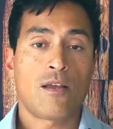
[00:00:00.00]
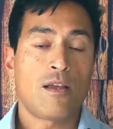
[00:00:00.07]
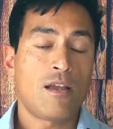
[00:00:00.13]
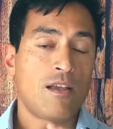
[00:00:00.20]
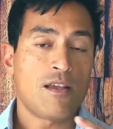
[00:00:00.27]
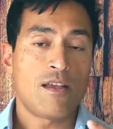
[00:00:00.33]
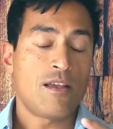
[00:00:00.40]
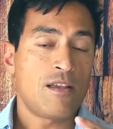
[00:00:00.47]

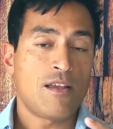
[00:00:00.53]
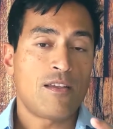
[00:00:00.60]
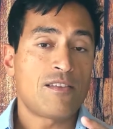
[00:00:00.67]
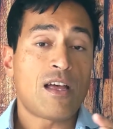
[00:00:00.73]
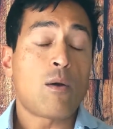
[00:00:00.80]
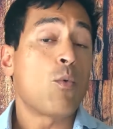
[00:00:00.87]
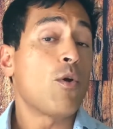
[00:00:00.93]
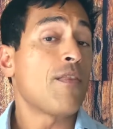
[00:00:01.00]
is
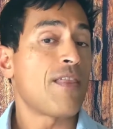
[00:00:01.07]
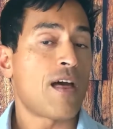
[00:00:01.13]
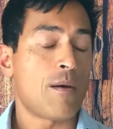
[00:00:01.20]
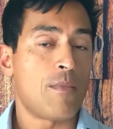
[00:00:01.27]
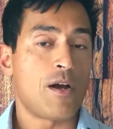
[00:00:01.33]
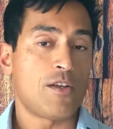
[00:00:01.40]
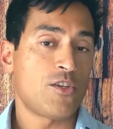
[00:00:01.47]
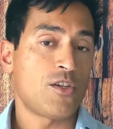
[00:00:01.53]
not worth that
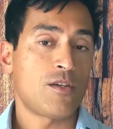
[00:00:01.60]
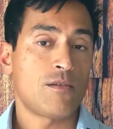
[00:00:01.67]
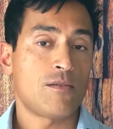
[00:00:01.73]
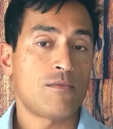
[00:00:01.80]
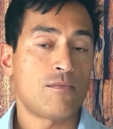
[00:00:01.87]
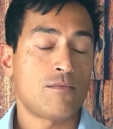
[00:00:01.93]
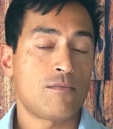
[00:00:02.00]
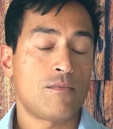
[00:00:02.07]
much.
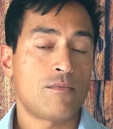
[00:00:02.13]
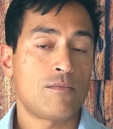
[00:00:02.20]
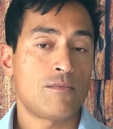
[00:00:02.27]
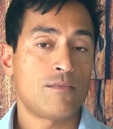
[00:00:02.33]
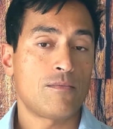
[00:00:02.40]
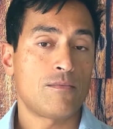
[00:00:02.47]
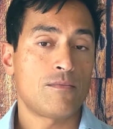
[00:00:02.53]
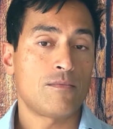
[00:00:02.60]

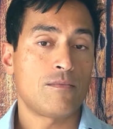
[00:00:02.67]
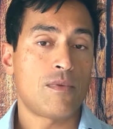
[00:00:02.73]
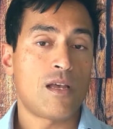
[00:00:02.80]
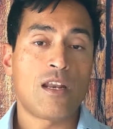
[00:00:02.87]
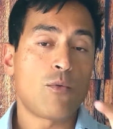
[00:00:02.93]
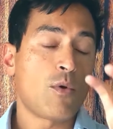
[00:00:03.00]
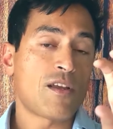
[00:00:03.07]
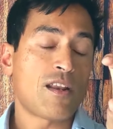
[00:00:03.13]

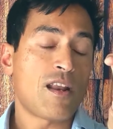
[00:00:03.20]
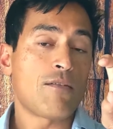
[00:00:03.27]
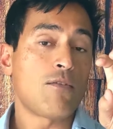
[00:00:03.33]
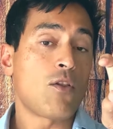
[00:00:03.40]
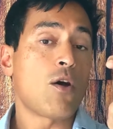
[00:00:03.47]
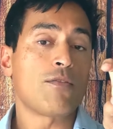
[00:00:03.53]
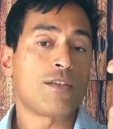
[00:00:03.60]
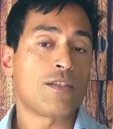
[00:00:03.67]
Anyone can have
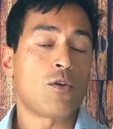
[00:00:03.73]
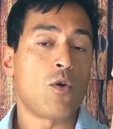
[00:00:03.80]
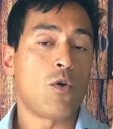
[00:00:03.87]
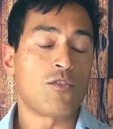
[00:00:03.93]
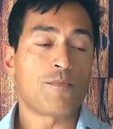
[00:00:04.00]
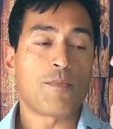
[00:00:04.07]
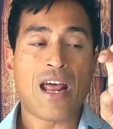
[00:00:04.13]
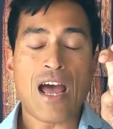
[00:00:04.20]
lofty goals,
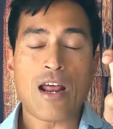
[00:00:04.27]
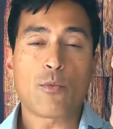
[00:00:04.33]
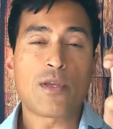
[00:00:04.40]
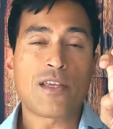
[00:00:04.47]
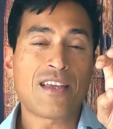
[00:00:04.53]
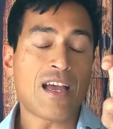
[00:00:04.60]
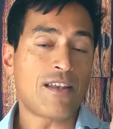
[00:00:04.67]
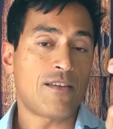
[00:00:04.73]
but how do we
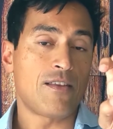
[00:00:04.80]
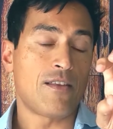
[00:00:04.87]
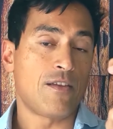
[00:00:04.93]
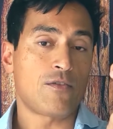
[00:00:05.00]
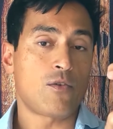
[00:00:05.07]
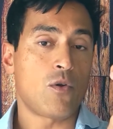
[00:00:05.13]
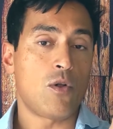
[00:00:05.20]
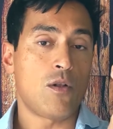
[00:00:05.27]
get to
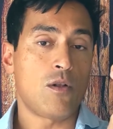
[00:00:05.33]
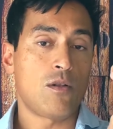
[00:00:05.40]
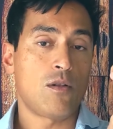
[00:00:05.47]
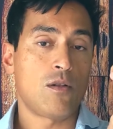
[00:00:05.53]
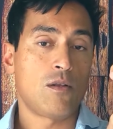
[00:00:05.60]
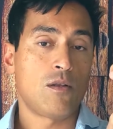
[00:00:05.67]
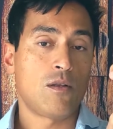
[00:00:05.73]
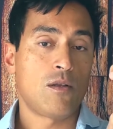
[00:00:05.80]
this goal?
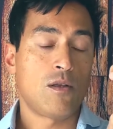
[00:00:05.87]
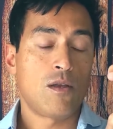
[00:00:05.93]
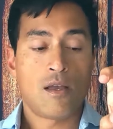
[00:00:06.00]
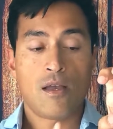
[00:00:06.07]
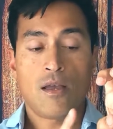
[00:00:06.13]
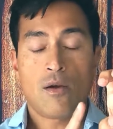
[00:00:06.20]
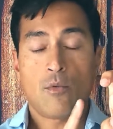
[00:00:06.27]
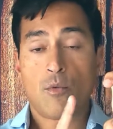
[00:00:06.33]

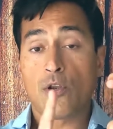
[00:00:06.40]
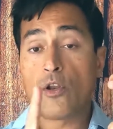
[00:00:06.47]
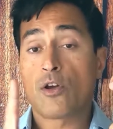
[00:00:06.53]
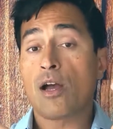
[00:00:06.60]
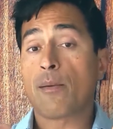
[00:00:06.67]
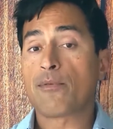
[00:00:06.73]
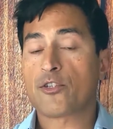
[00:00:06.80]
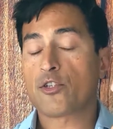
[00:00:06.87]
We look
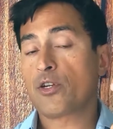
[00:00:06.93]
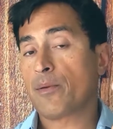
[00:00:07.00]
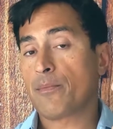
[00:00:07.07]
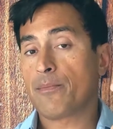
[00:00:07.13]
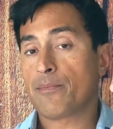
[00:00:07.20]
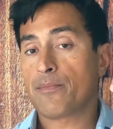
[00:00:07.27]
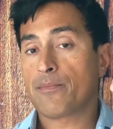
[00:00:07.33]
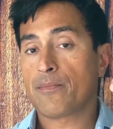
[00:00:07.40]
upstream.
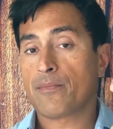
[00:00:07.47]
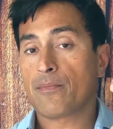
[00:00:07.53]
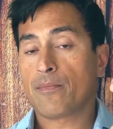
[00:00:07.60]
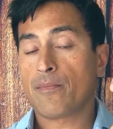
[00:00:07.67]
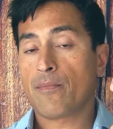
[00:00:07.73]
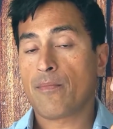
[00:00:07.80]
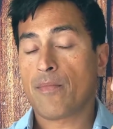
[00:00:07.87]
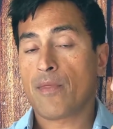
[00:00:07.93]

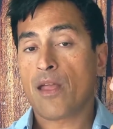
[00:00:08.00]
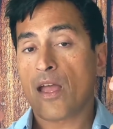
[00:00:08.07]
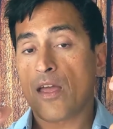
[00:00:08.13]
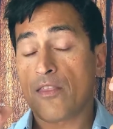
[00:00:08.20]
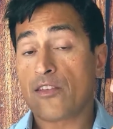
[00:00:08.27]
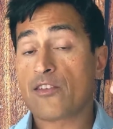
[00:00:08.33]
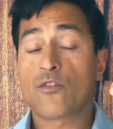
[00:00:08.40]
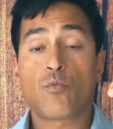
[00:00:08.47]

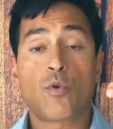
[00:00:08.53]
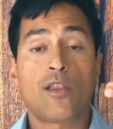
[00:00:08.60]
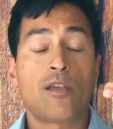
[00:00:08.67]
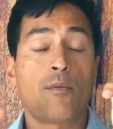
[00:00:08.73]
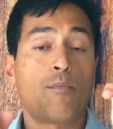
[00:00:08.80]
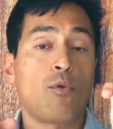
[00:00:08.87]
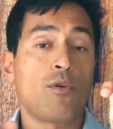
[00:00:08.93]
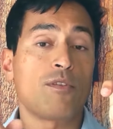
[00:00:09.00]
And this is where the
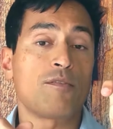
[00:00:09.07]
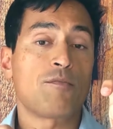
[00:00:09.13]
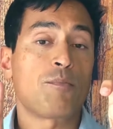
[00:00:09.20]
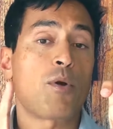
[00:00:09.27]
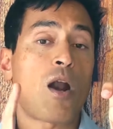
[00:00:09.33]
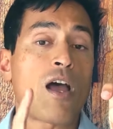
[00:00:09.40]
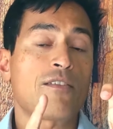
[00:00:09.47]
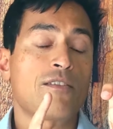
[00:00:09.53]
importance of
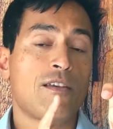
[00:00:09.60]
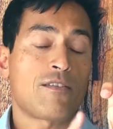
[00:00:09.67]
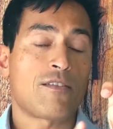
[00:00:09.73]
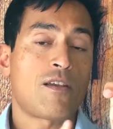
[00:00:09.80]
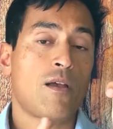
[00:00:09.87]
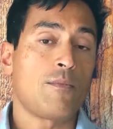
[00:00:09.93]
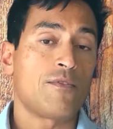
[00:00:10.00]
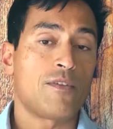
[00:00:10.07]
process
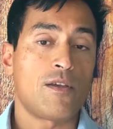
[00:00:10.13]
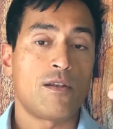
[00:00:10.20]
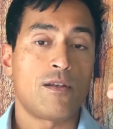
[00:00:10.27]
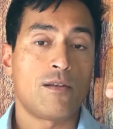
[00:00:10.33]
comes in.